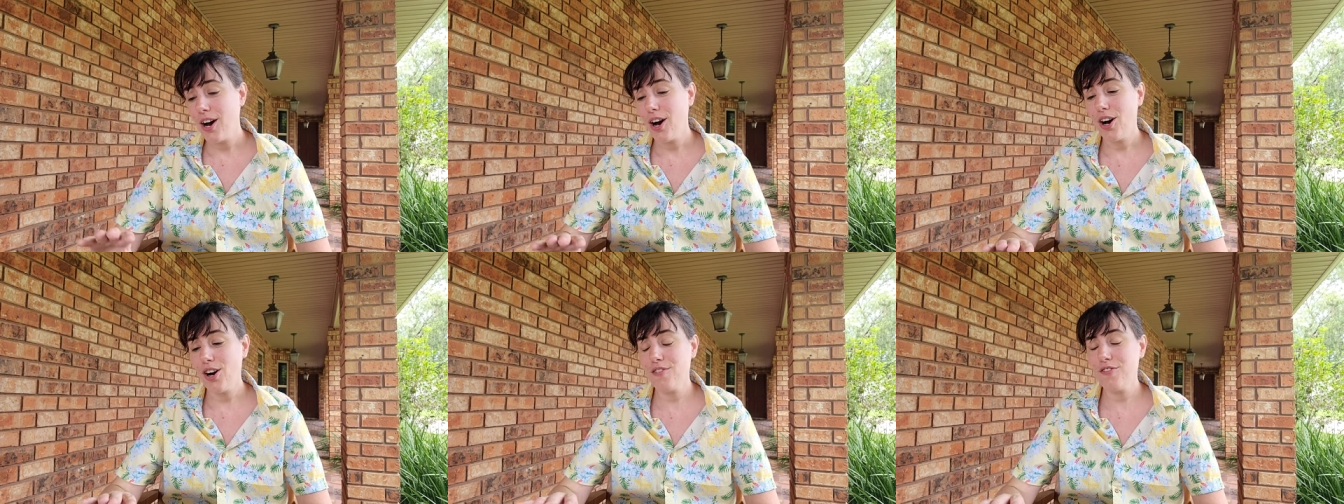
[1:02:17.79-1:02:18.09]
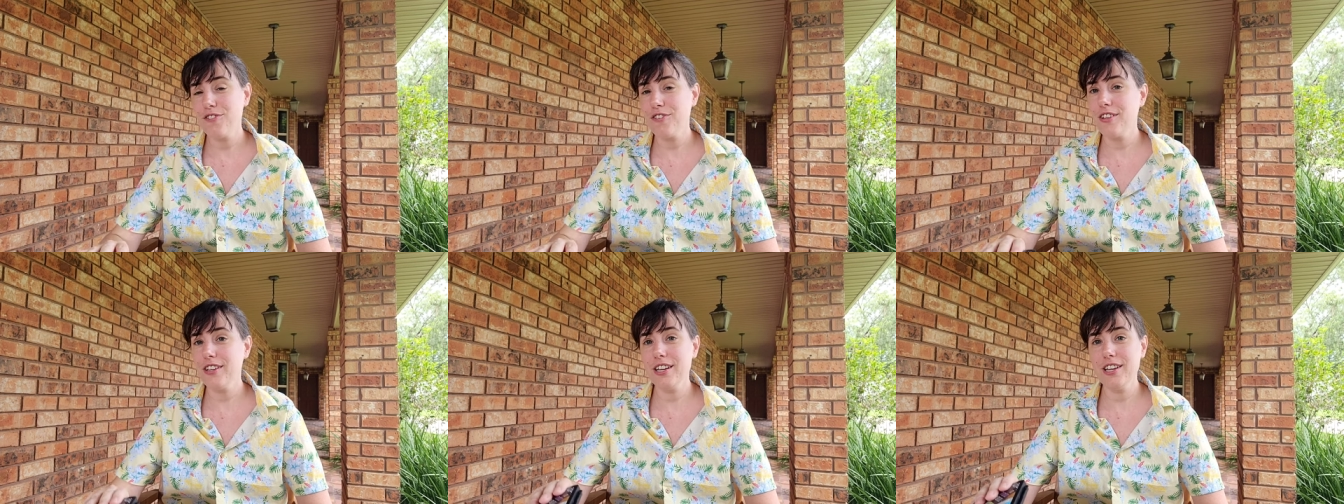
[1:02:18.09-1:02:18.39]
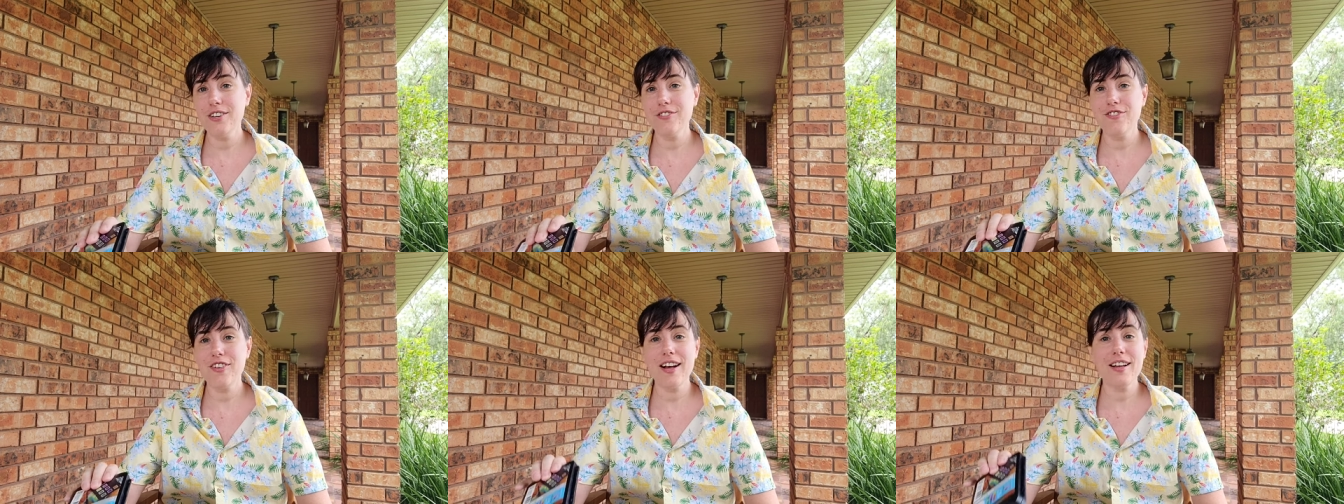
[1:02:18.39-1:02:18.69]

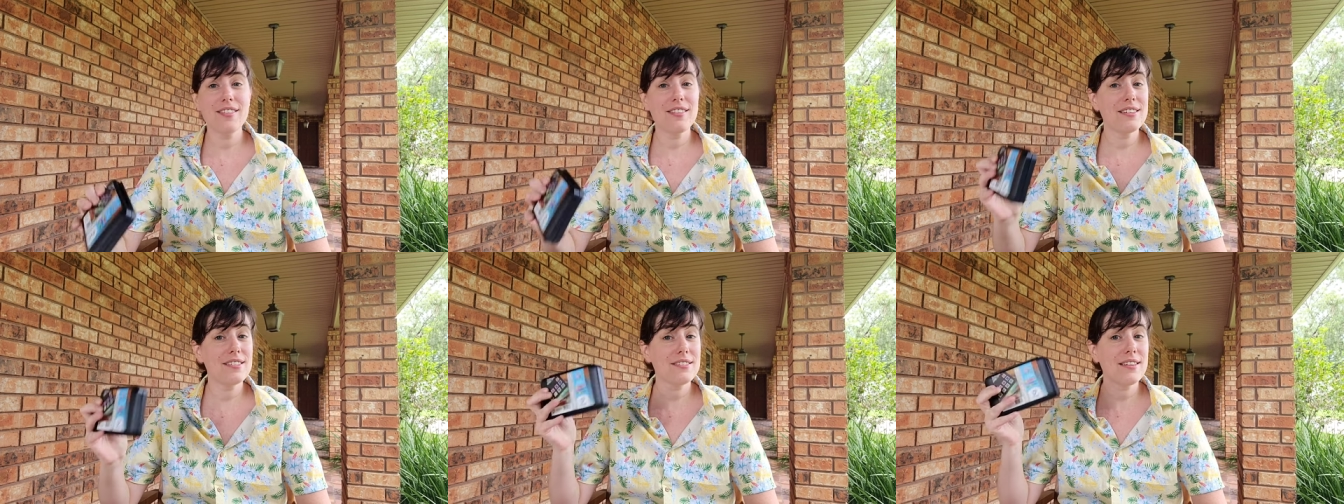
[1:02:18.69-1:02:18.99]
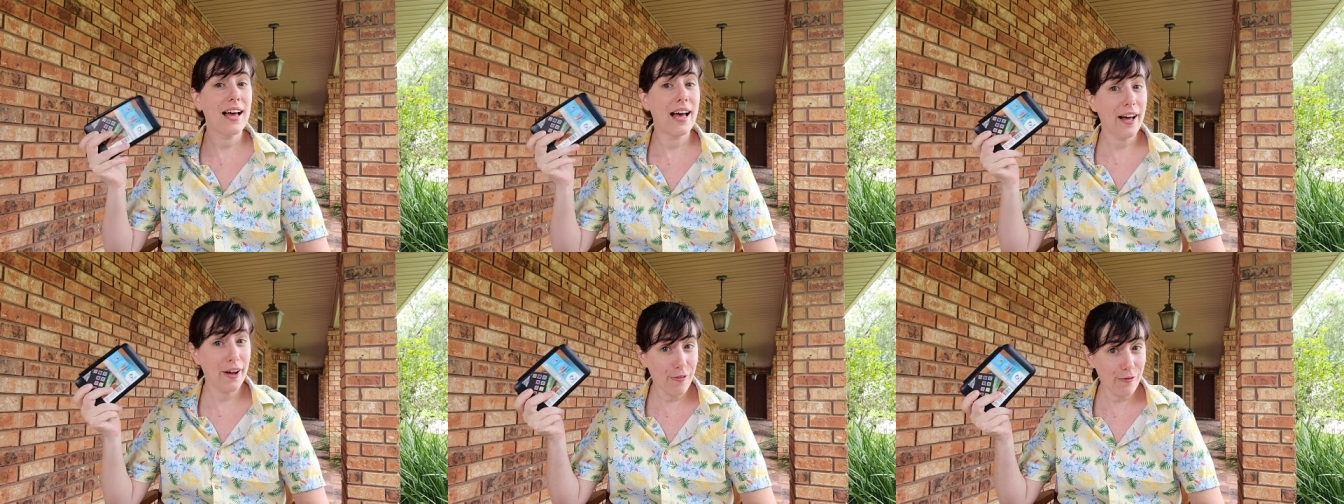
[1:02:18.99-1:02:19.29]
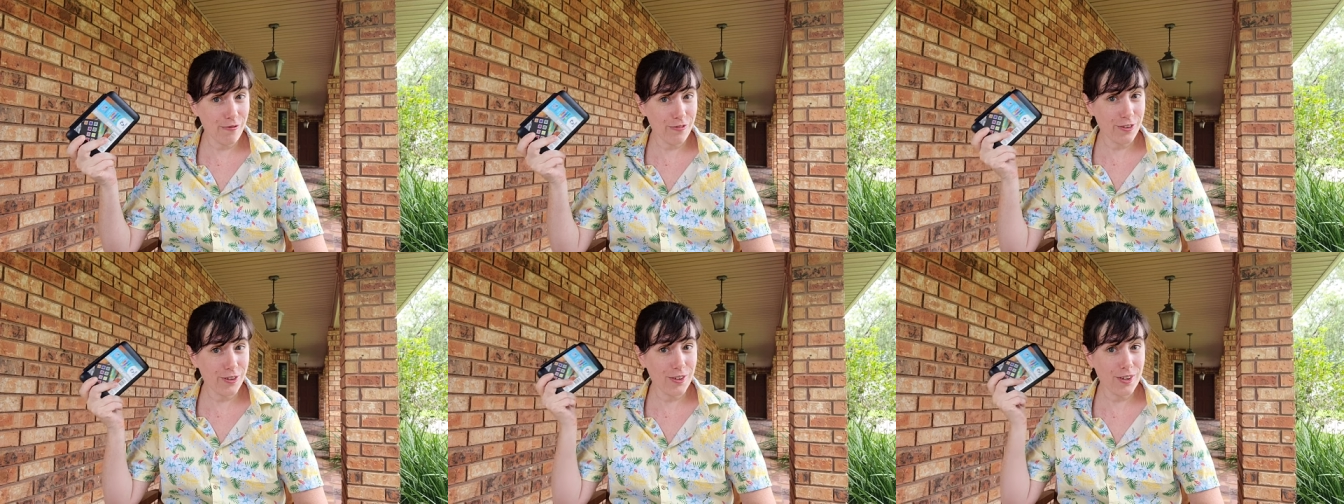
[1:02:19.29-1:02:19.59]
Hopefully you found this
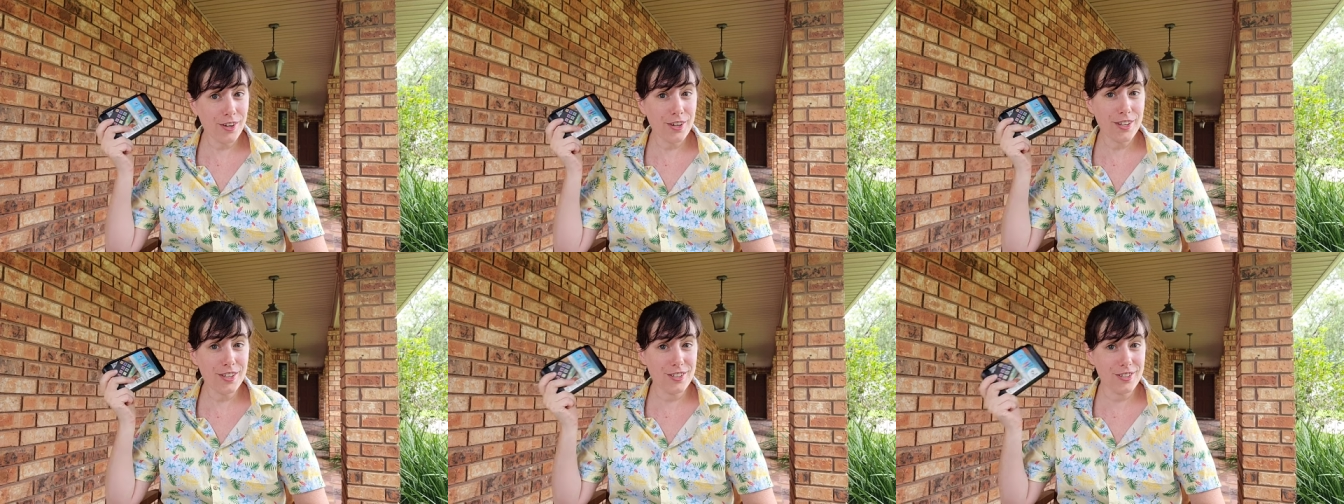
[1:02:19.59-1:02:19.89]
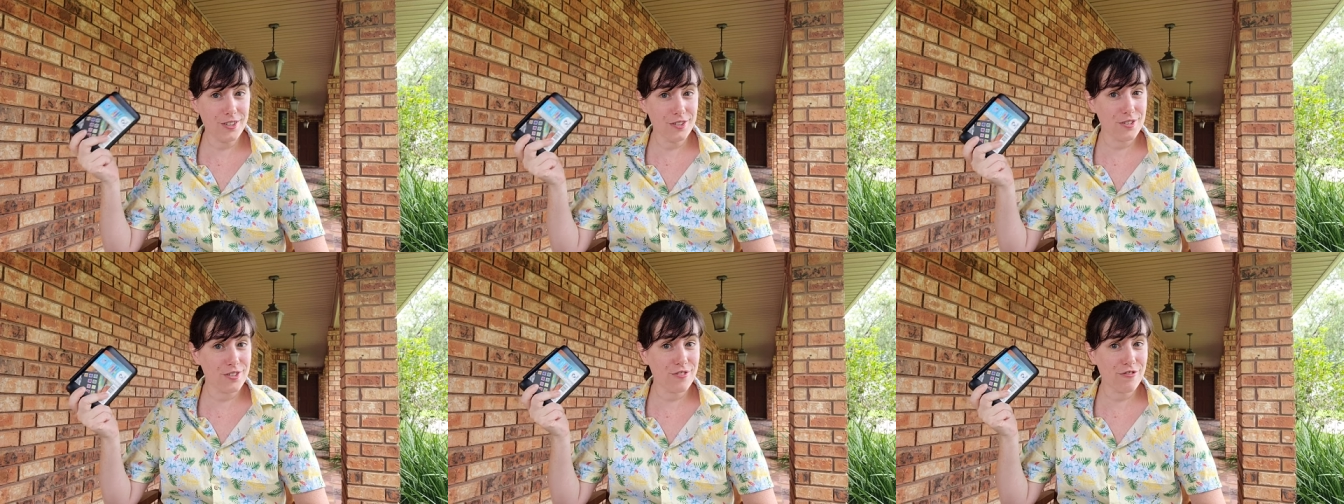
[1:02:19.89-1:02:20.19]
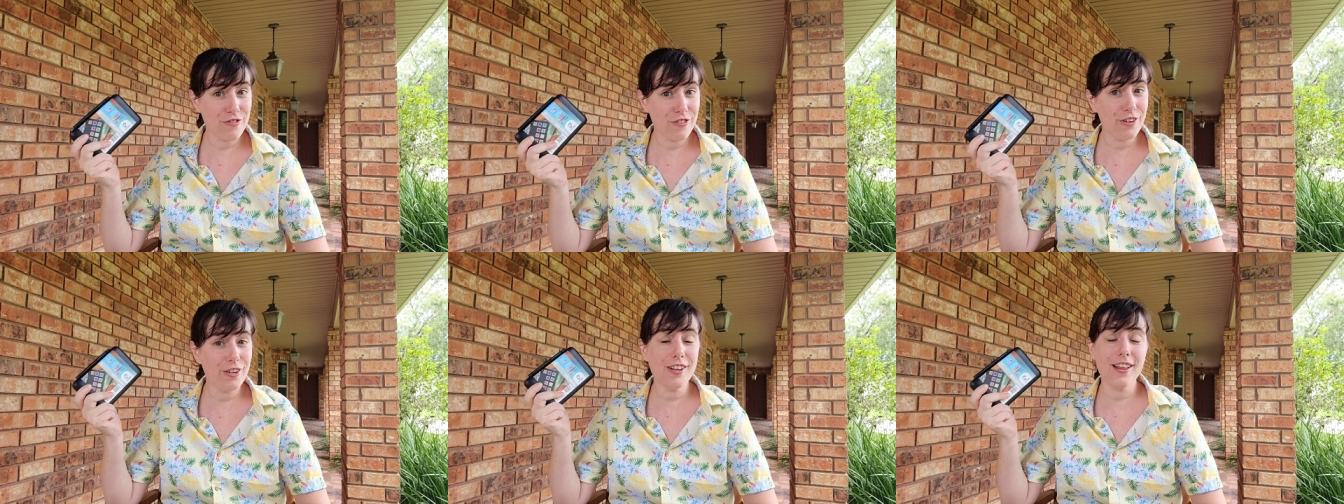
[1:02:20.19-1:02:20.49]
helpful,
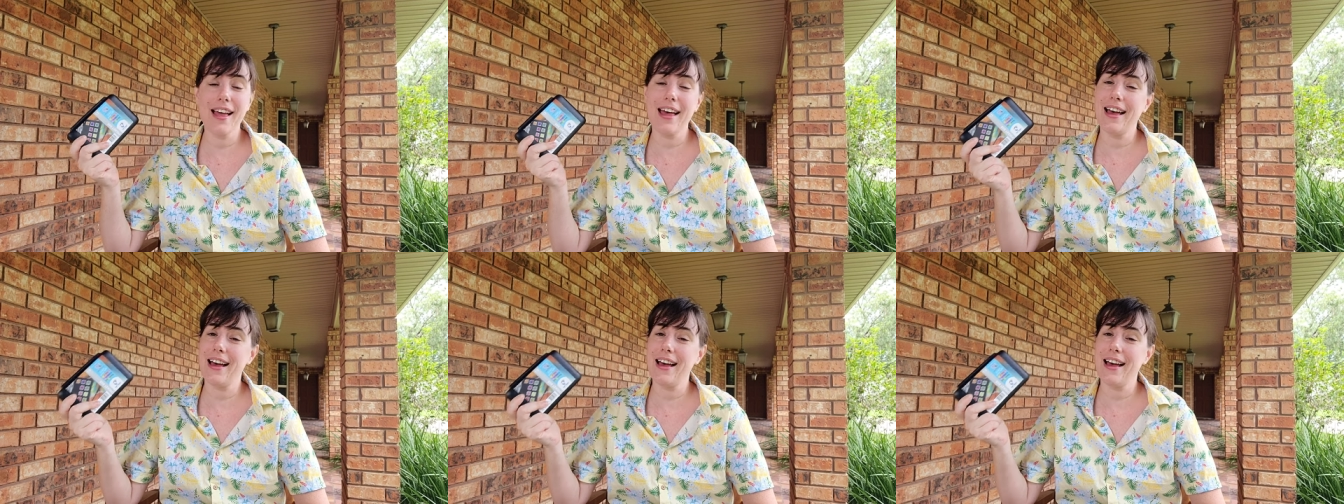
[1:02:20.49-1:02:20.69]
useful,